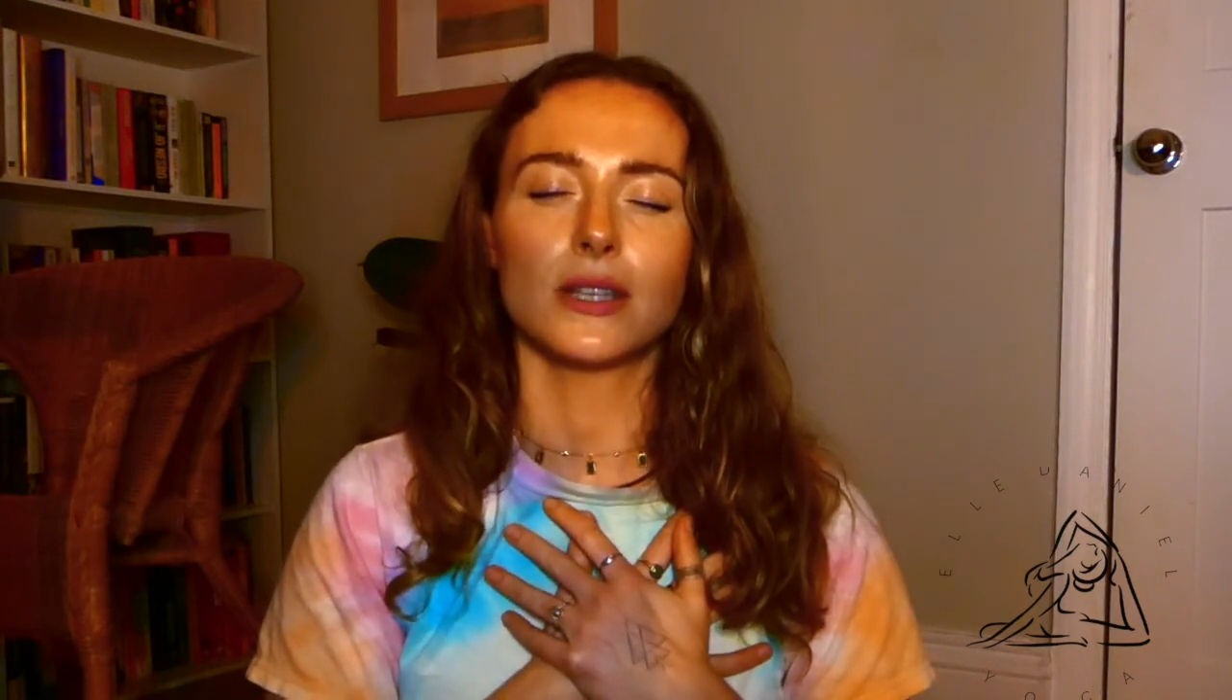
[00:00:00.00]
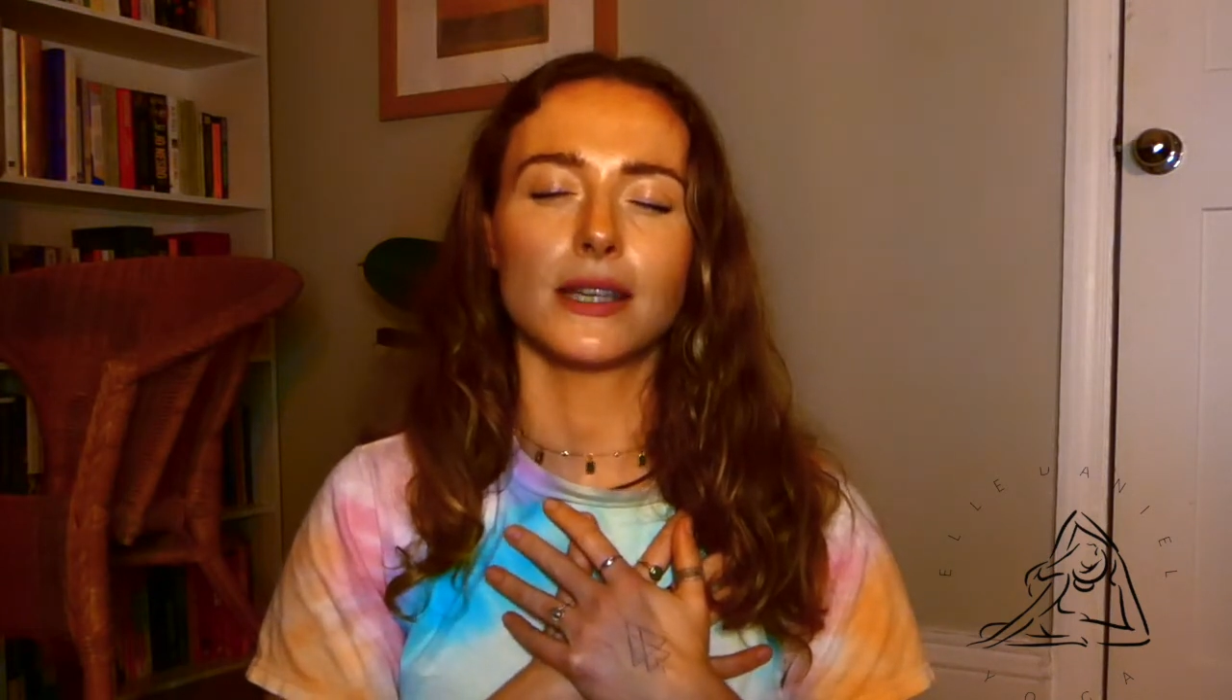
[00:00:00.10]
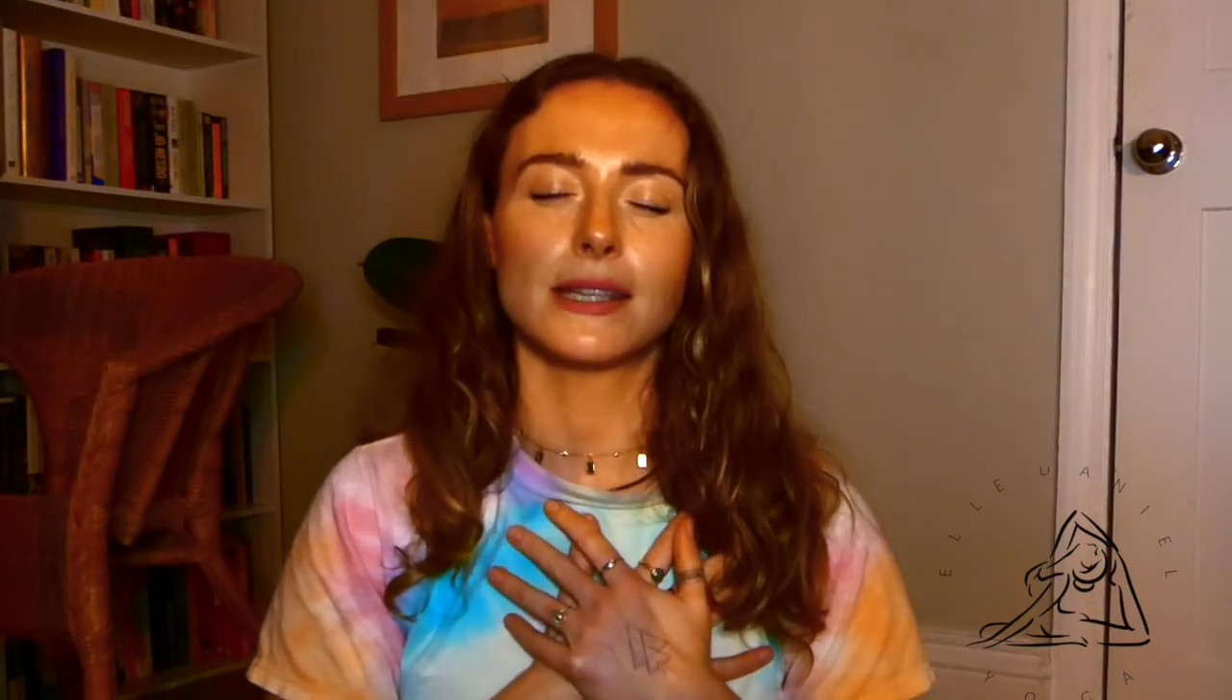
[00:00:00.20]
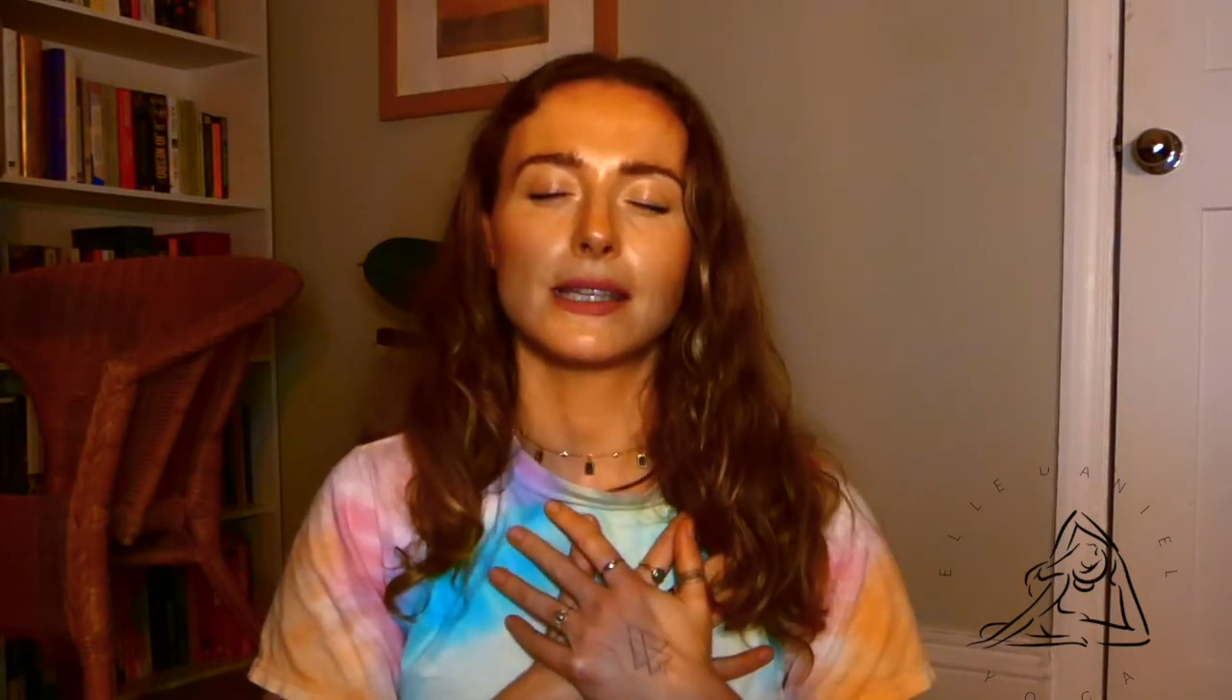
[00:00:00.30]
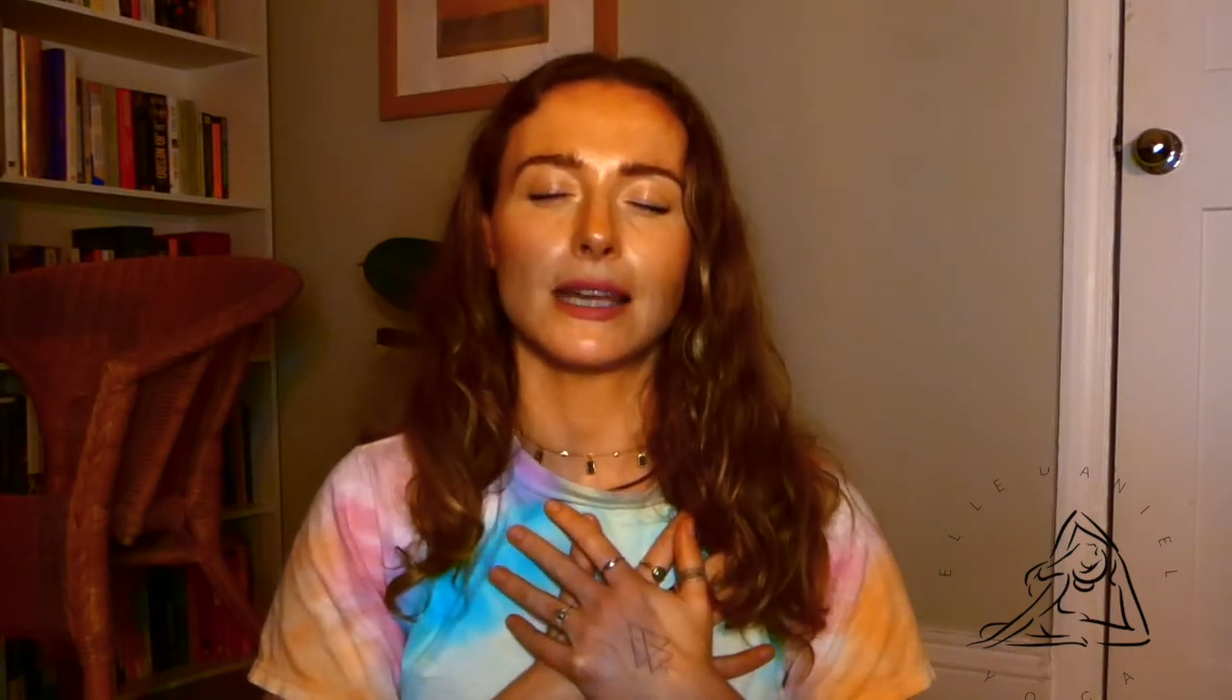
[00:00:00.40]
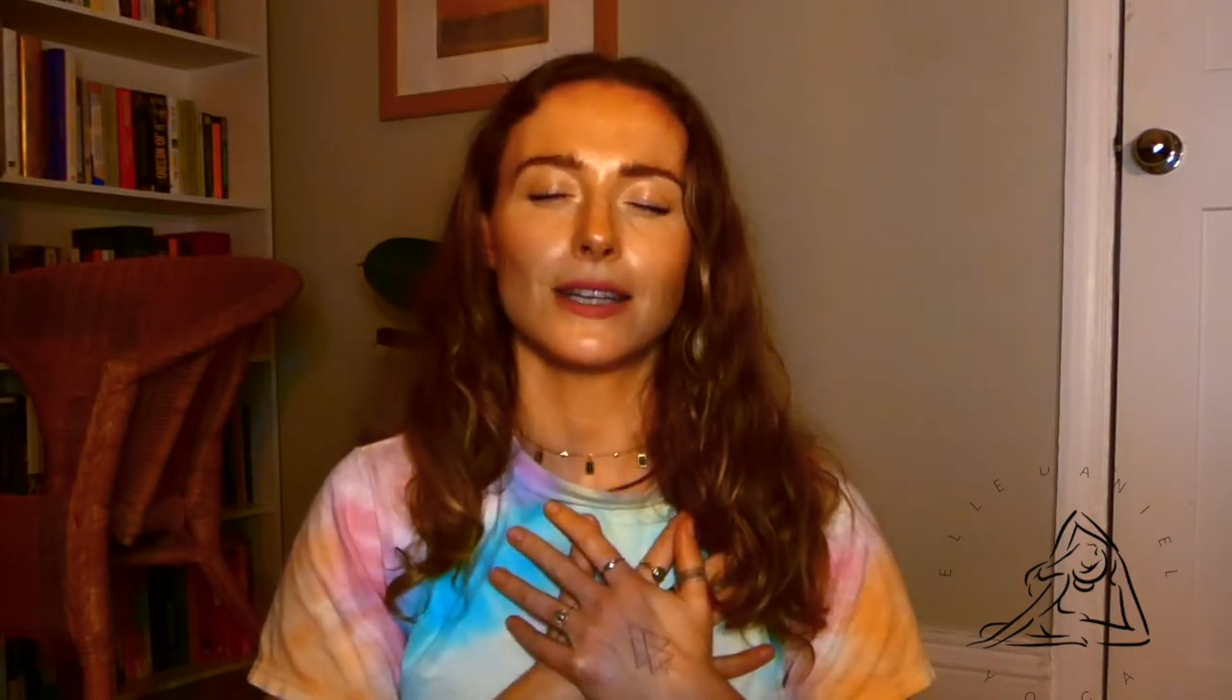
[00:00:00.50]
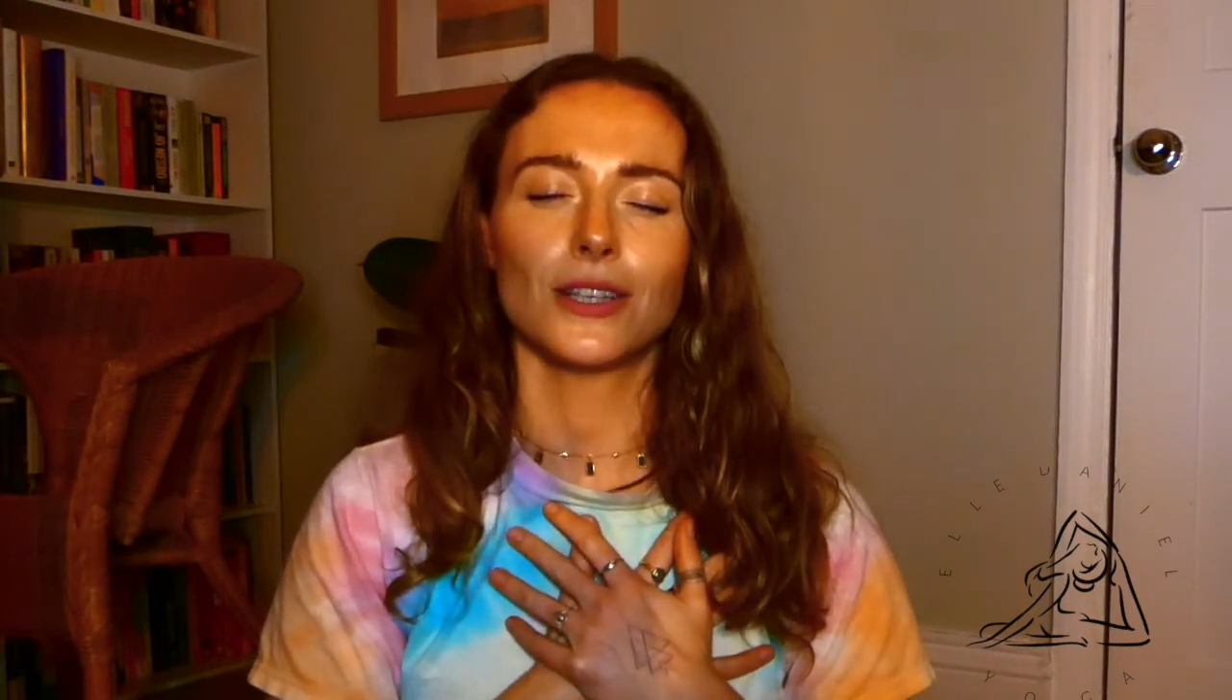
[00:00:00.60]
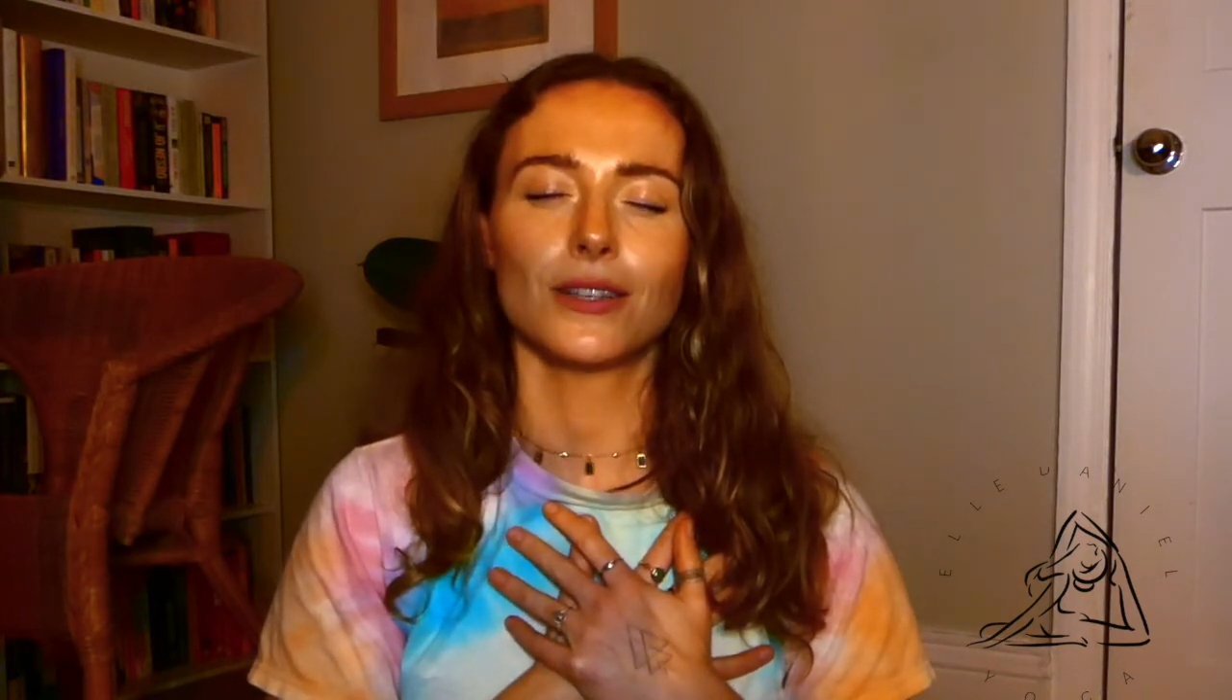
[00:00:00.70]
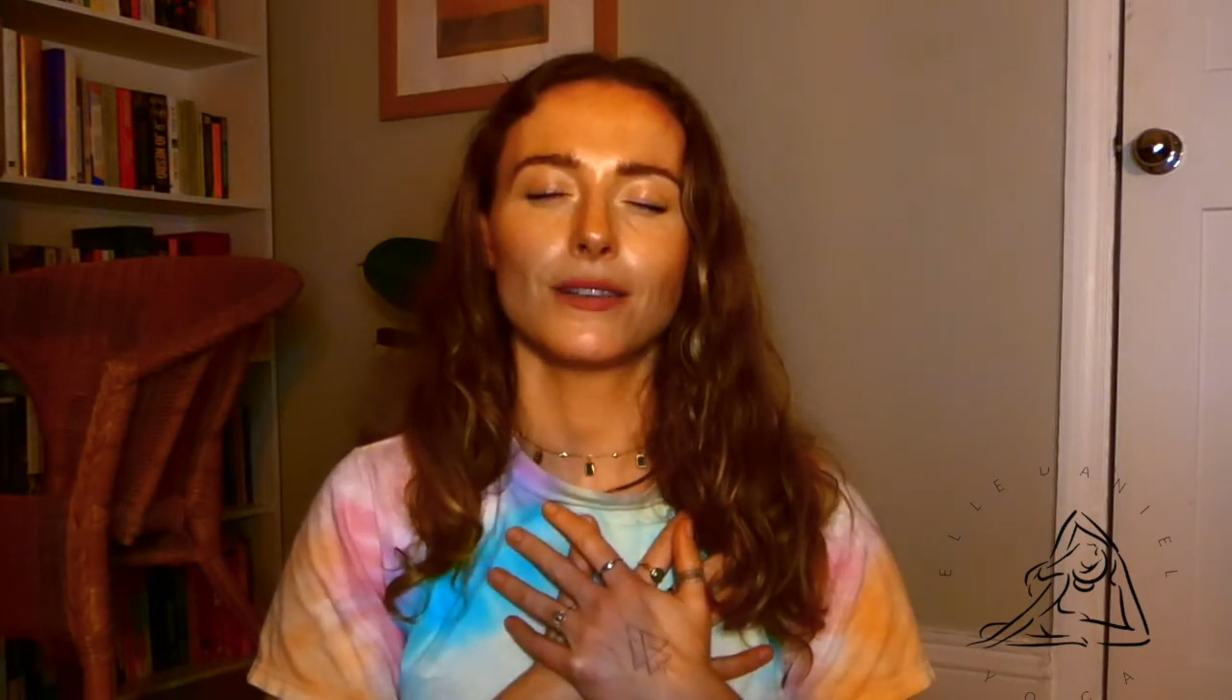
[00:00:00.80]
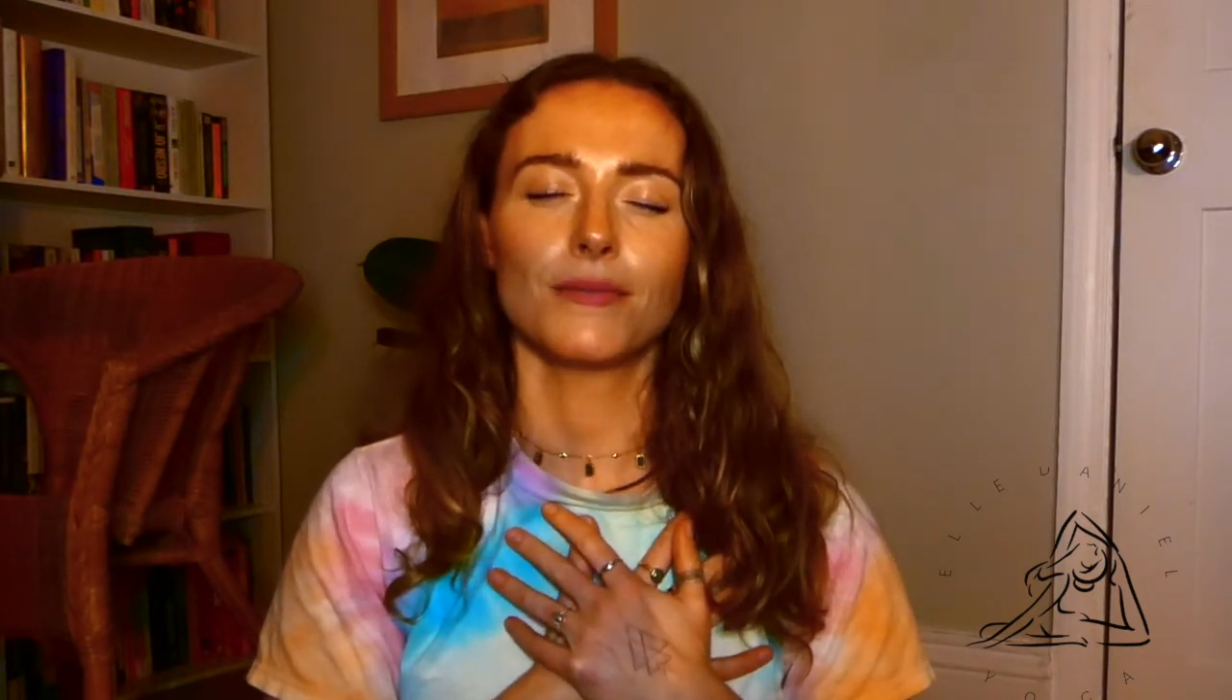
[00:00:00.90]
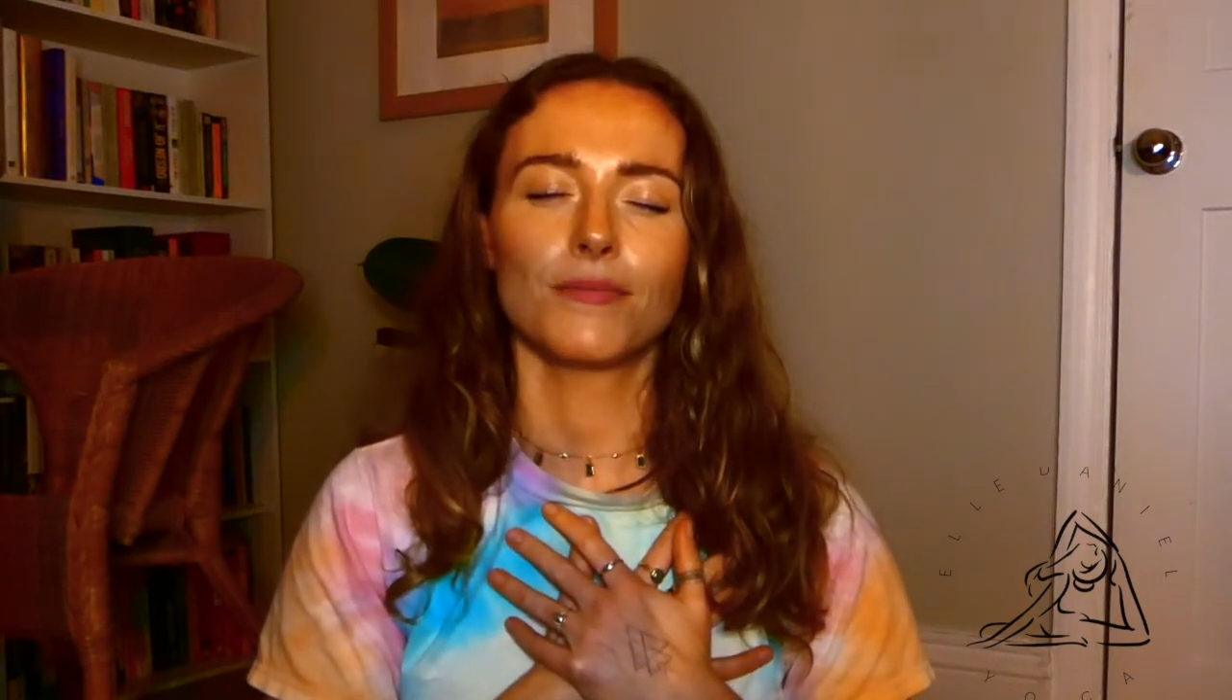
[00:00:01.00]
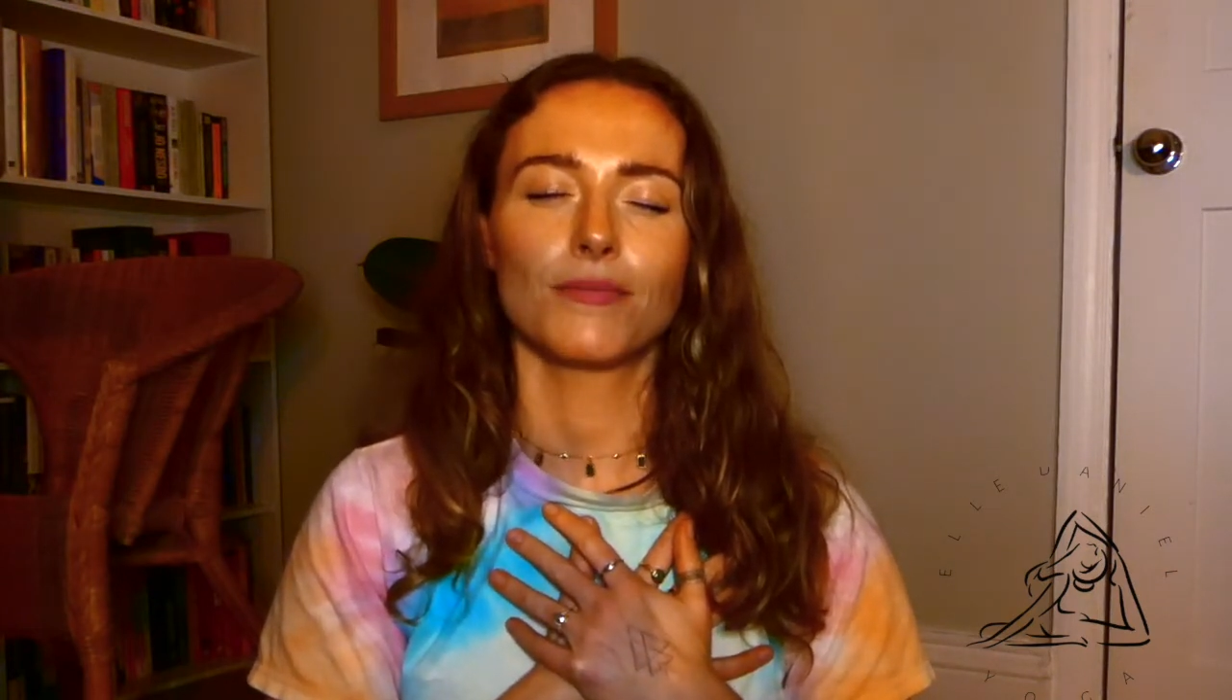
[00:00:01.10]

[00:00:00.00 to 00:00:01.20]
sensation.